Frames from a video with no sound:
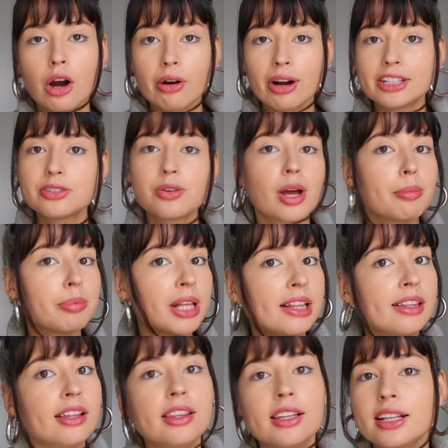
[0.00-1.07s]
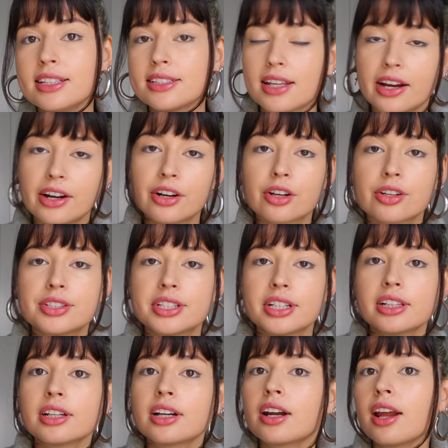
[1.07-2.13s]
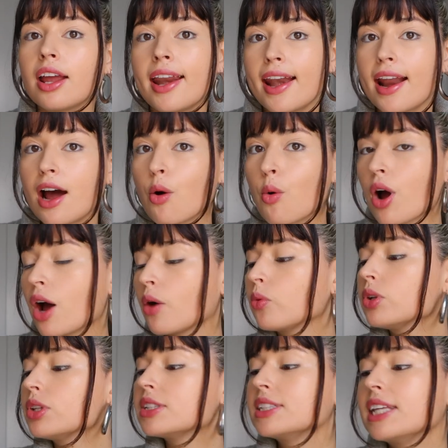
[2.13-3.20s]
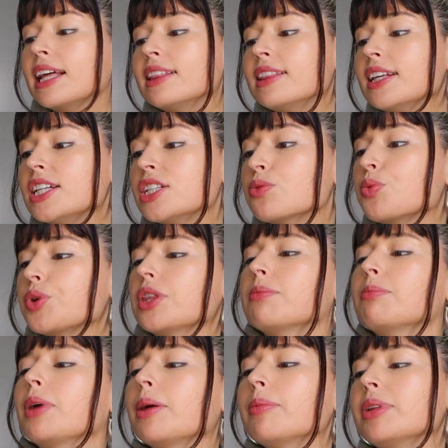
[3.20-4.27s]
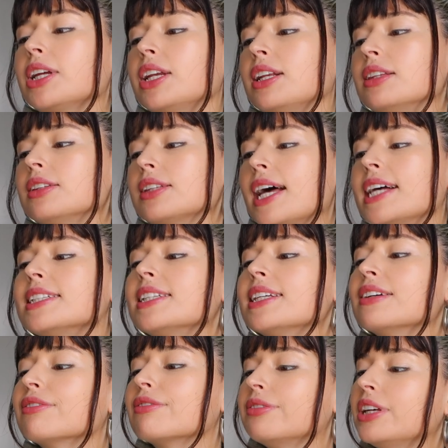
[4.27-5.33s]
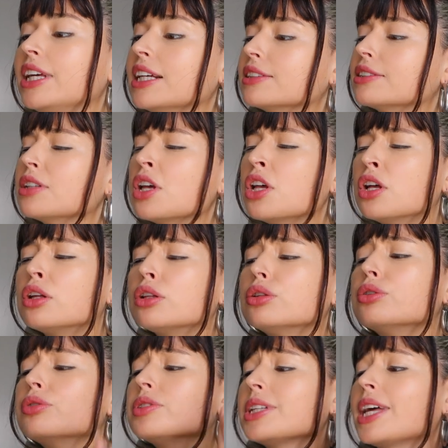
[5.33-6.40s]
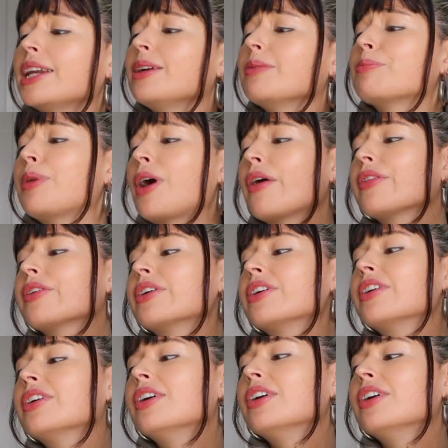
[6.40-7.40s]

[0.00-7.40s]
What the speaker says: Alright, so I blended the entire concealer, and now I will set this with a Maybelline Lasting Fix Loose Setting Powder.